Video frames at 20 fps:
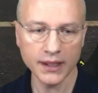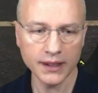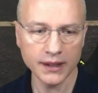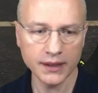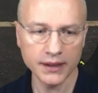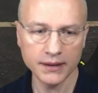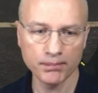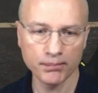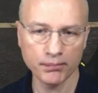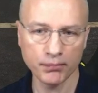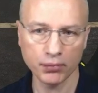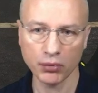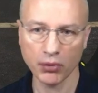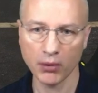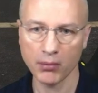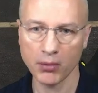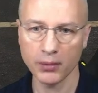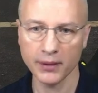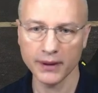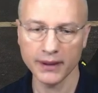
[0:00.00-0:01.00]
to
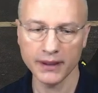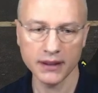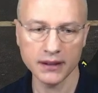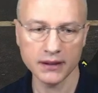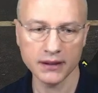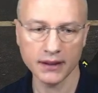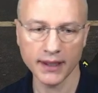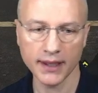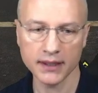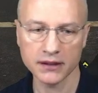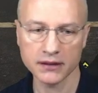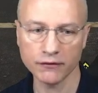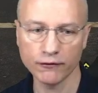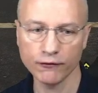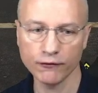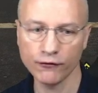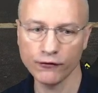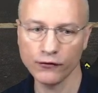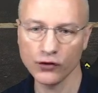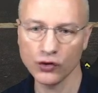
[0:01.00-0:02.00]
probably need to get some
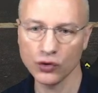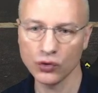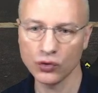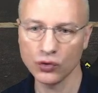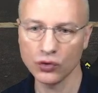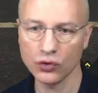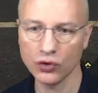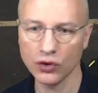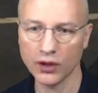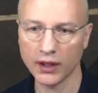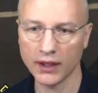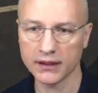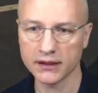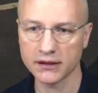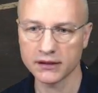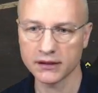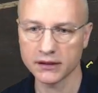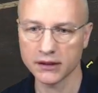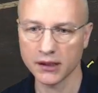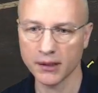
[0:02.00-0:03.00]
fuel at
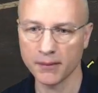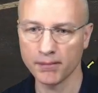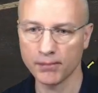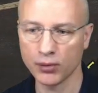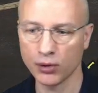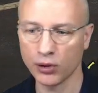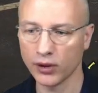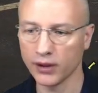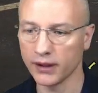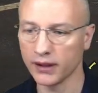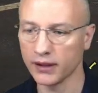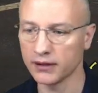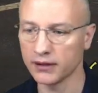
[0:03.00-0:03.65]
some point.